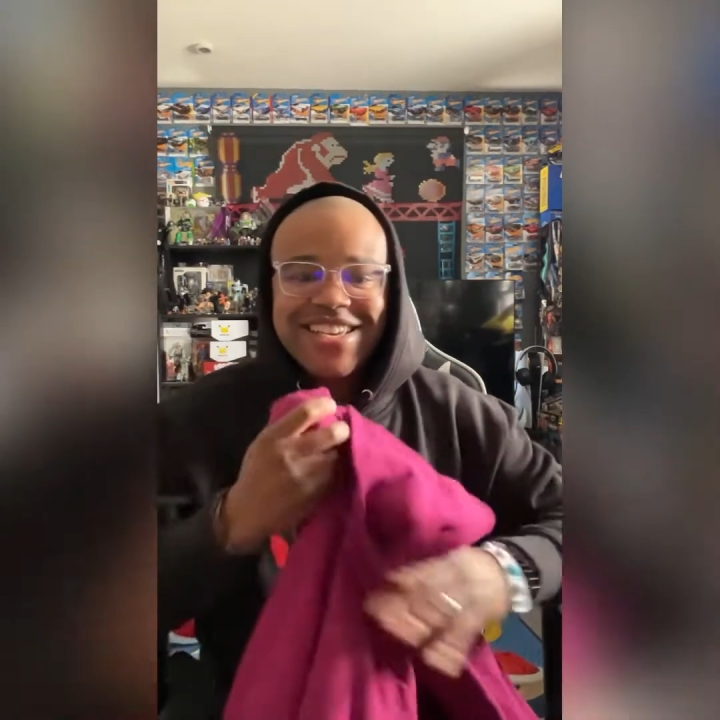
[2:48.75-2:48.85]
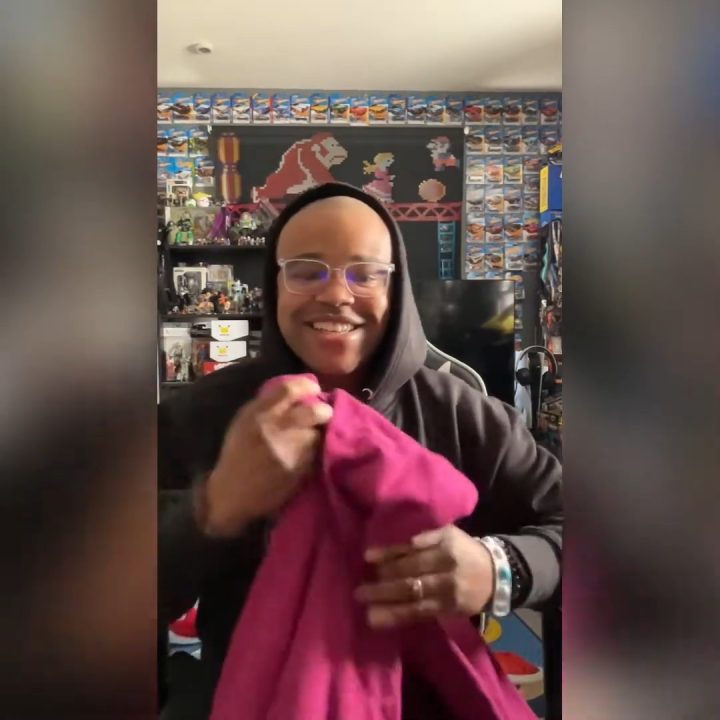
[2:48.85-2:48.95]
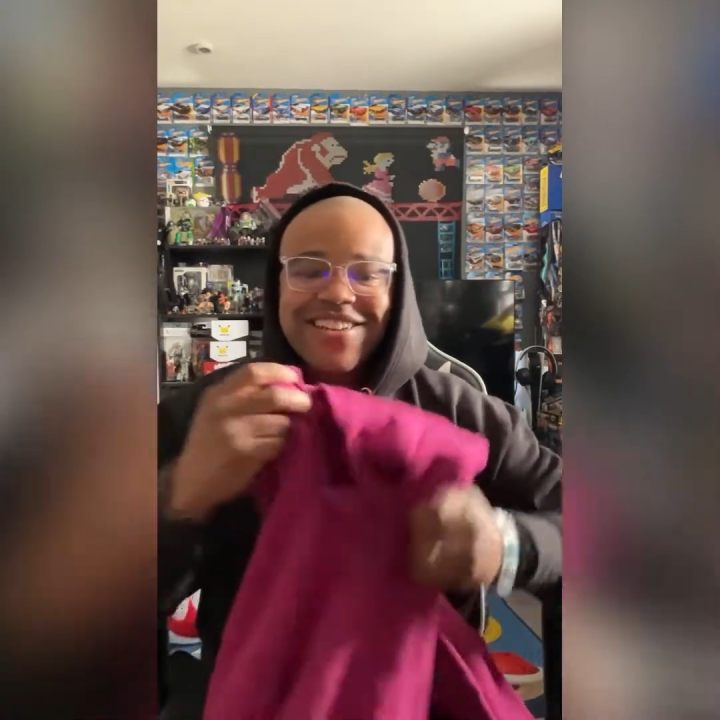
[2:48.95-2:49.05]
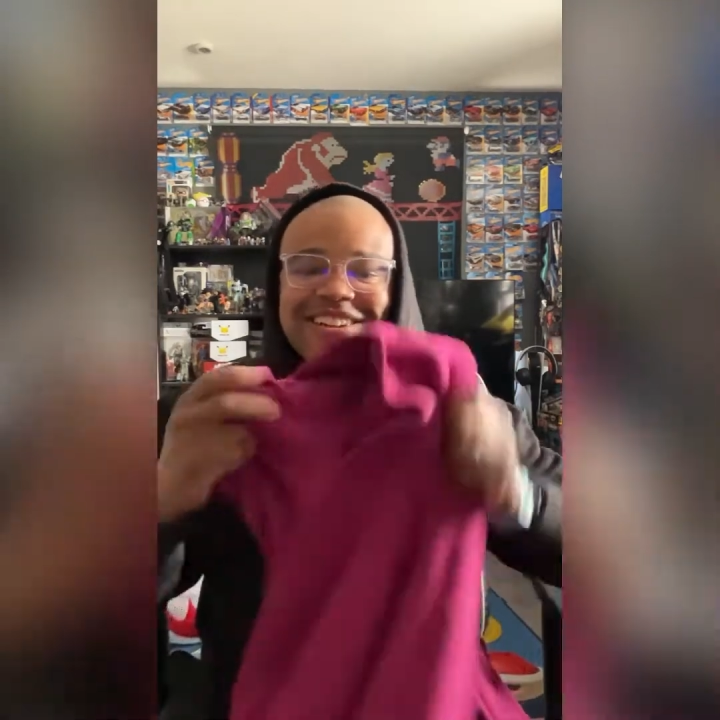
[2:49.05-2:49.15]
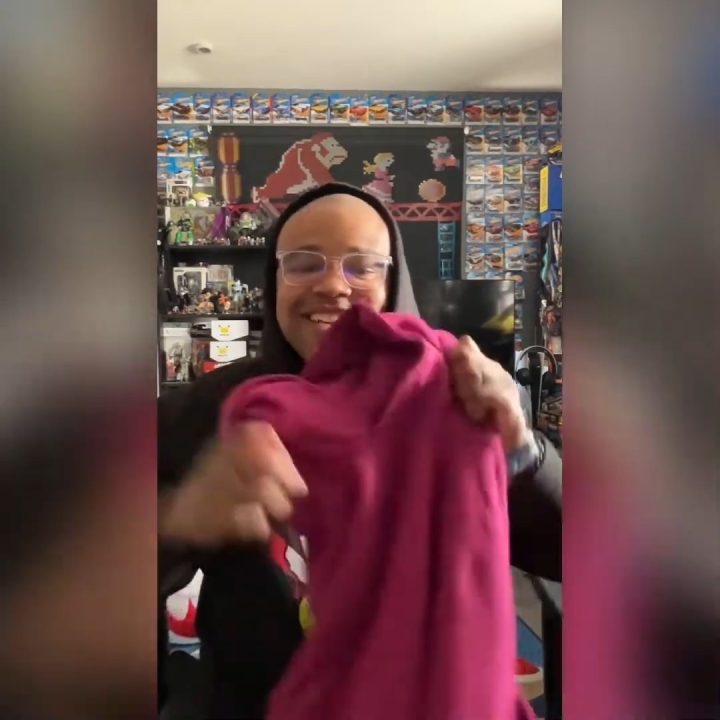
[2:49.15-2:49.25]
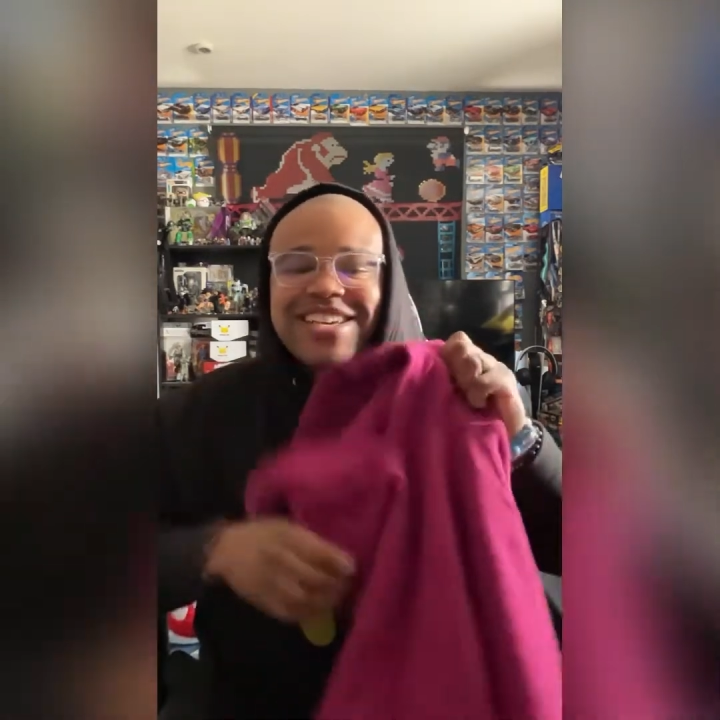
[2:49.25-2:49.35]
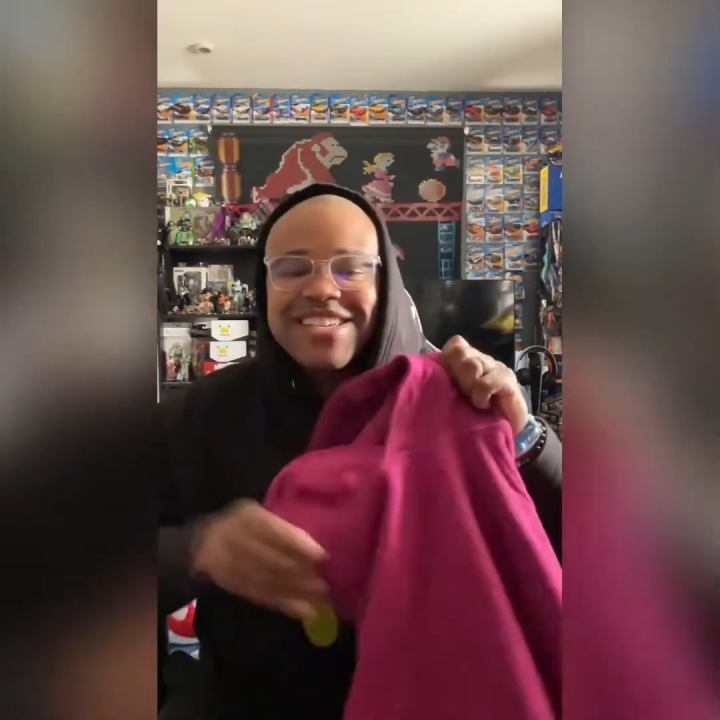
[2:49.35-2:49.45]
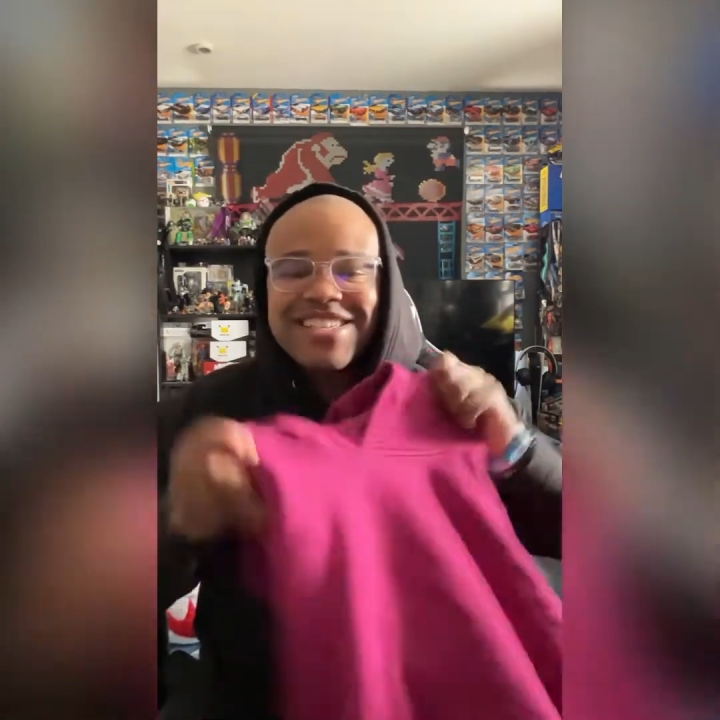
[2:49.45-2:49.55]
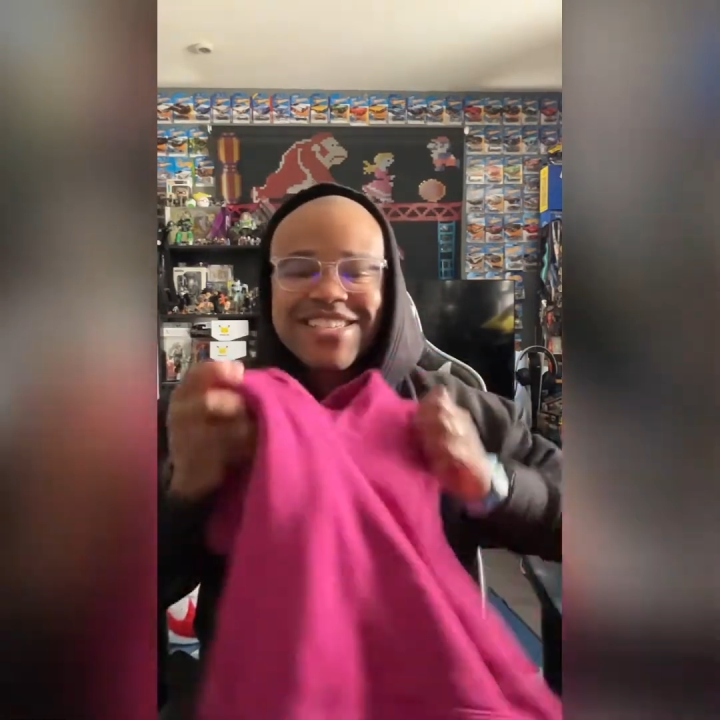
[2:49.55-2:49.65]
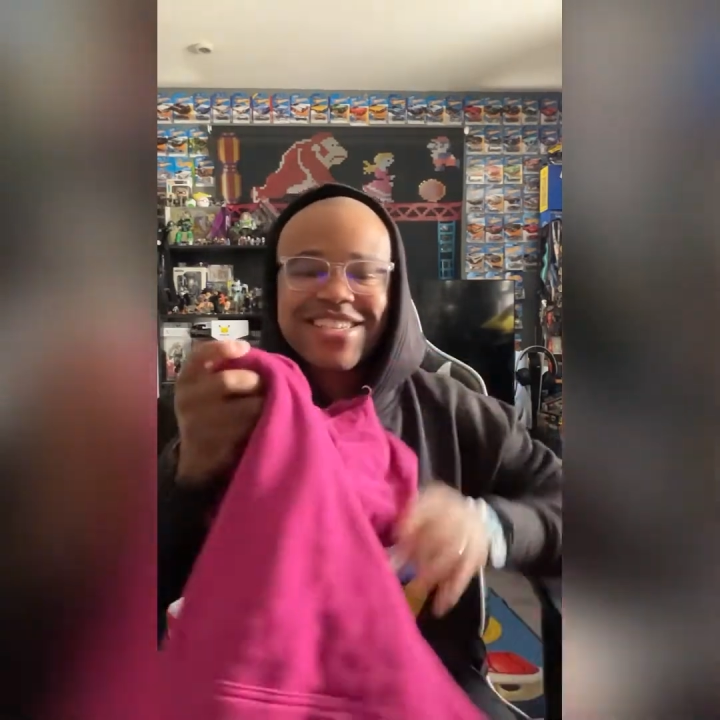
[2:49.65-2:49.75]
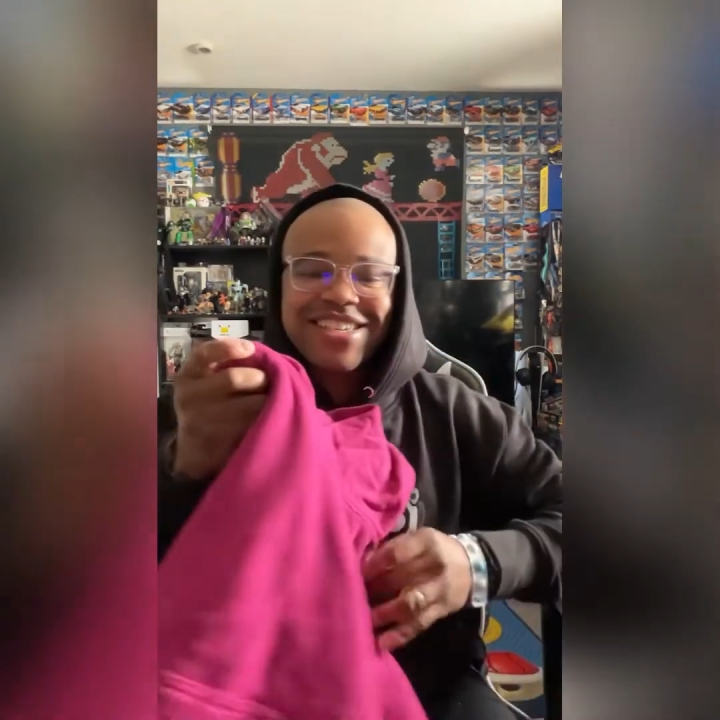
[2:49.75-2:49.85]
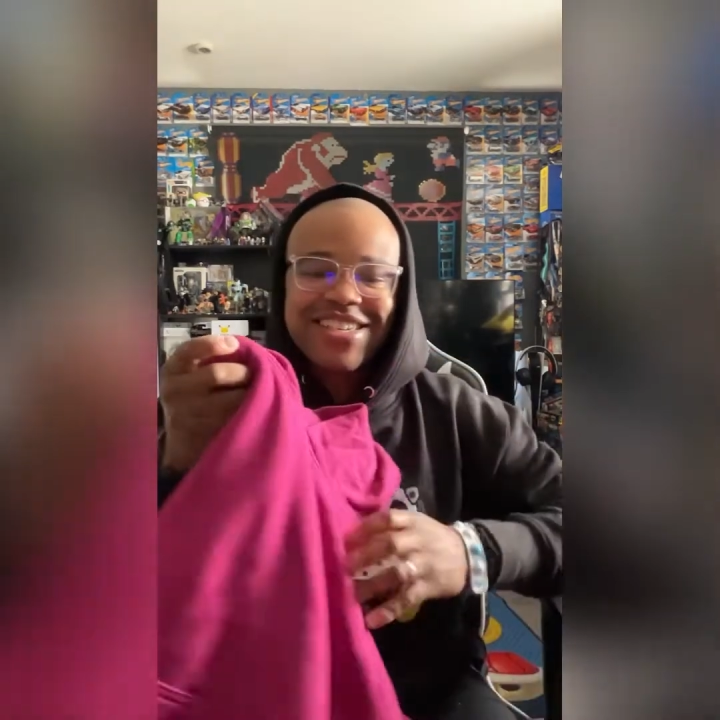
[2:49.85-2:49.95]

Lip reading: There it is.